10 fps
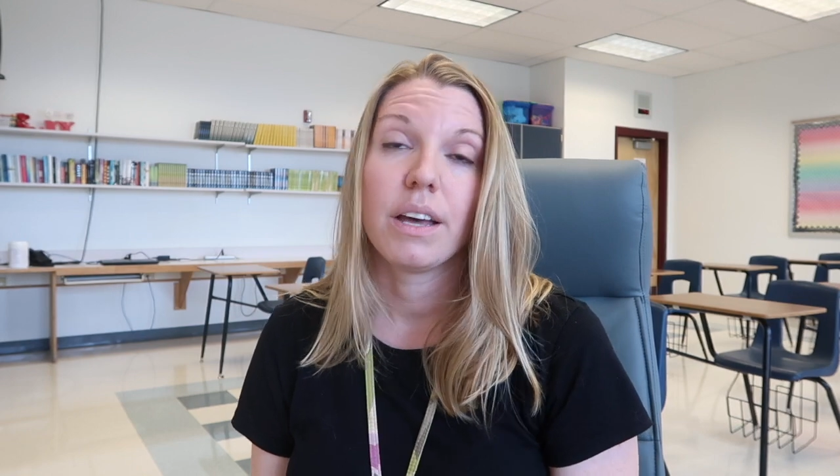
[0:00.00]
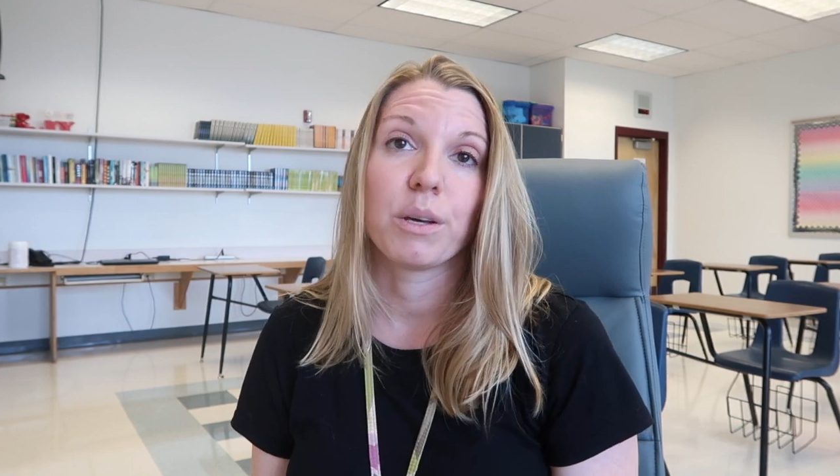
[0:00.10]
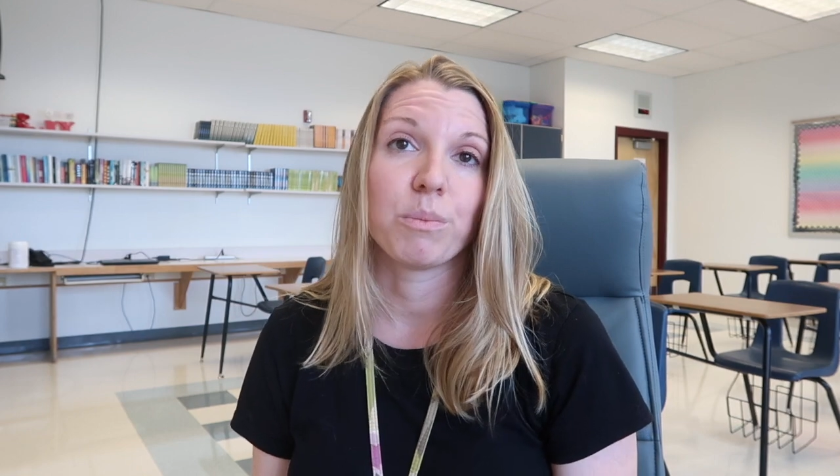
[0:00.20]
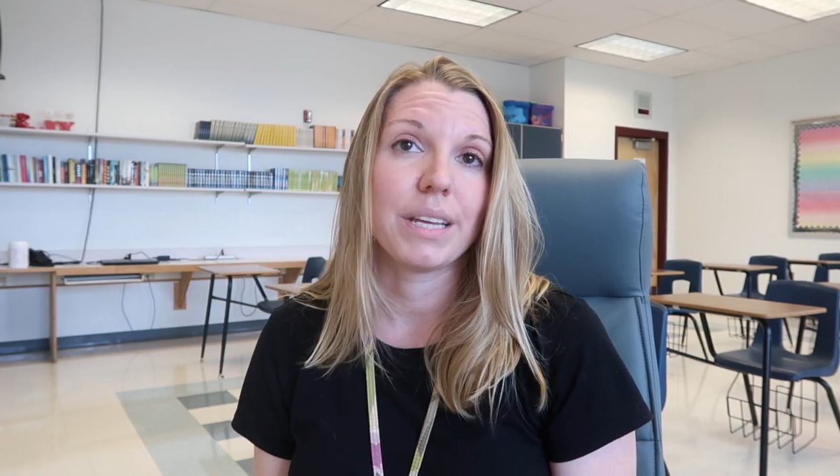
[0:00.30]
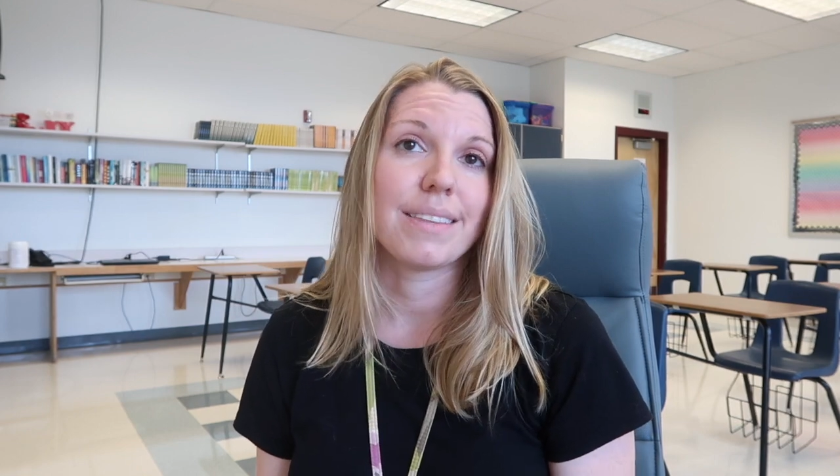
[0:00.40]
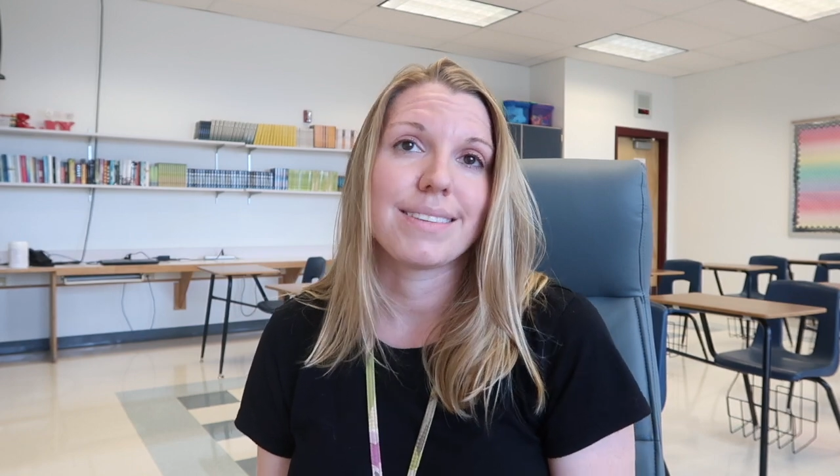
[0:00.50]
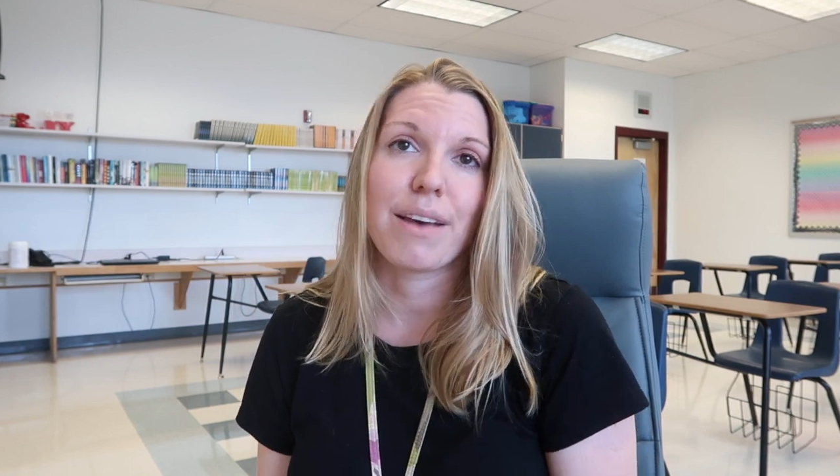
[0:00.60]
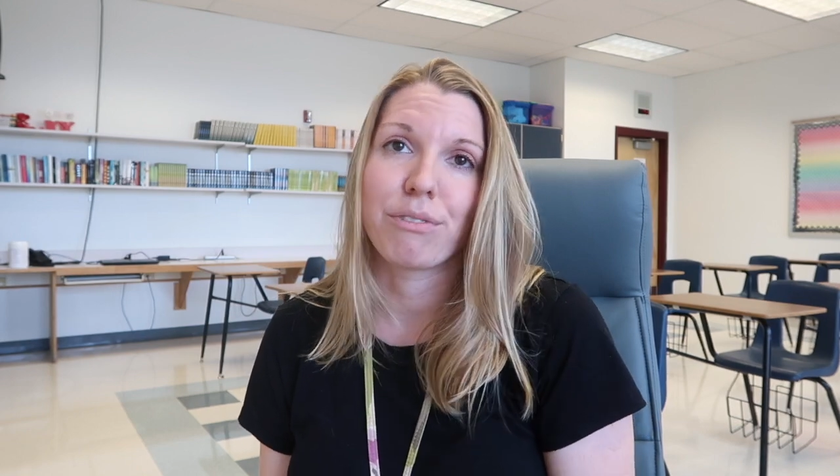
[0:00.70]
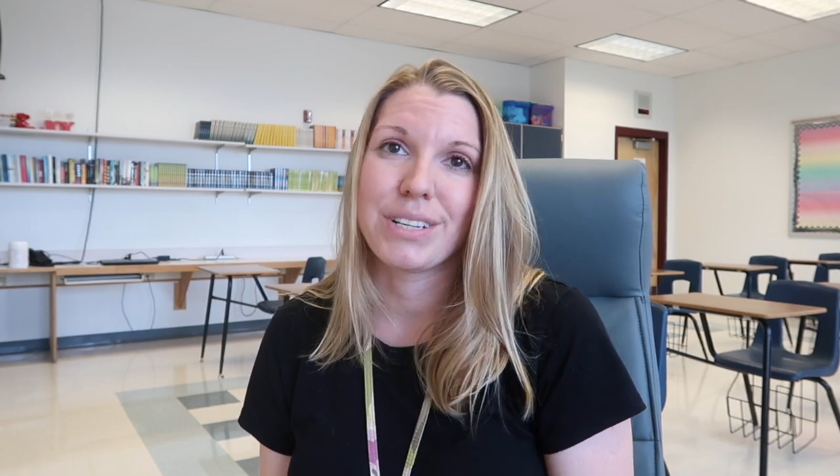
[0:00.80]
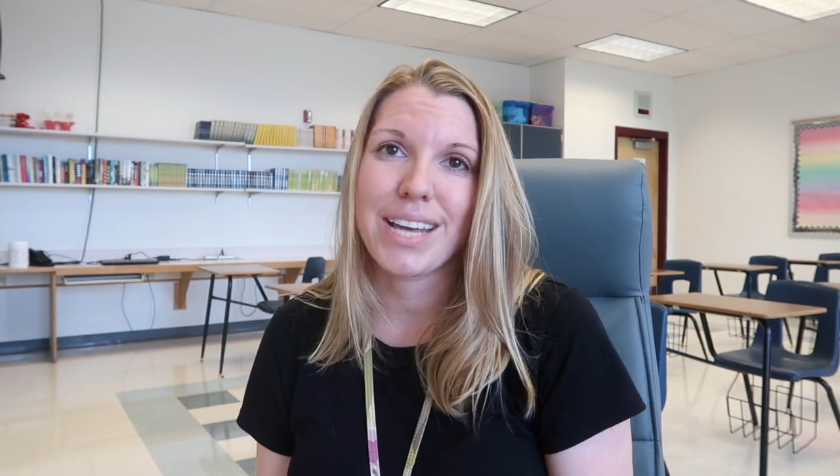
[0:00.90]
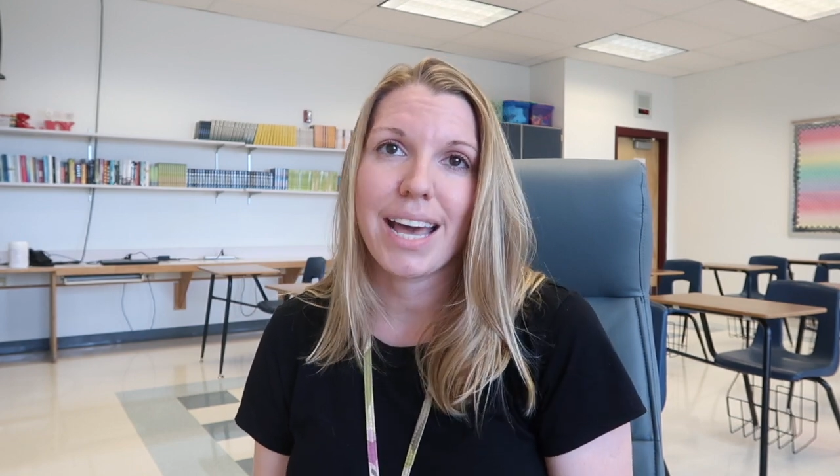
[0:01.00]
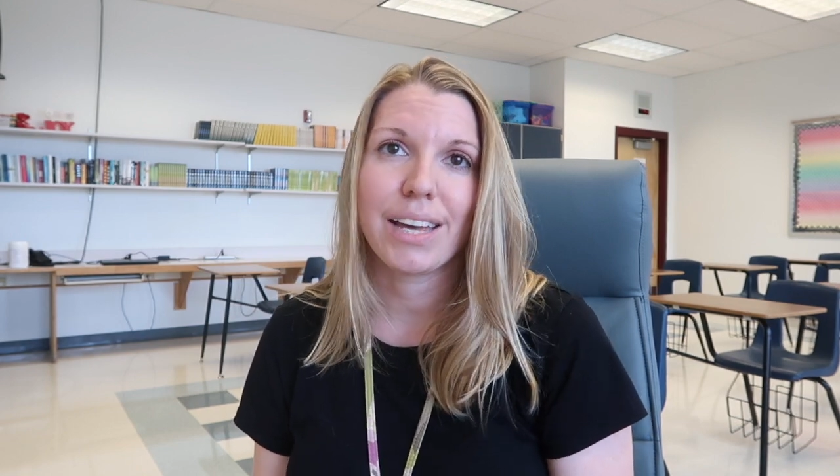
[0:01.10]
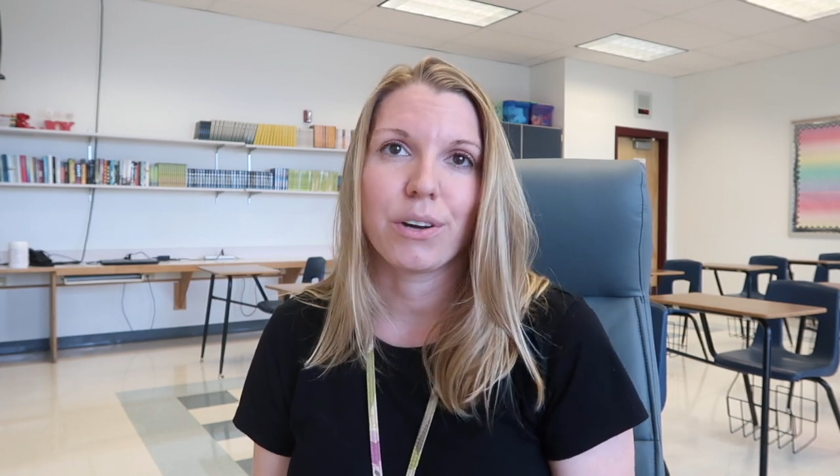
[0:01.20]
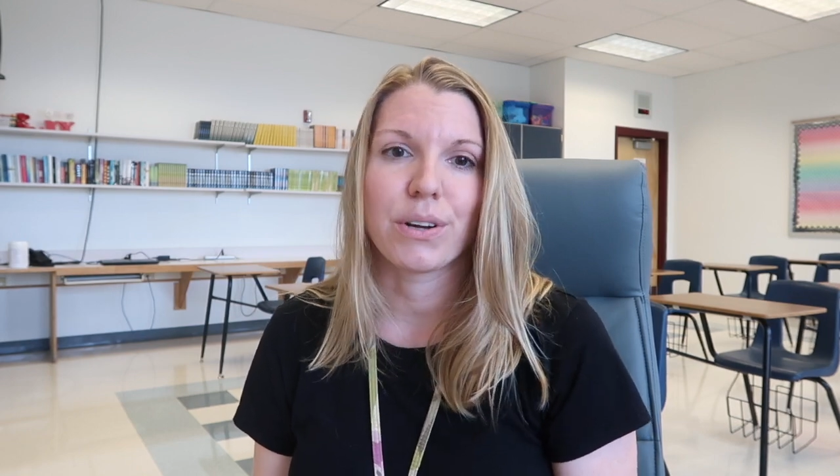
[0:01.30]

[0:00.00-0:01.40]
Complete this every day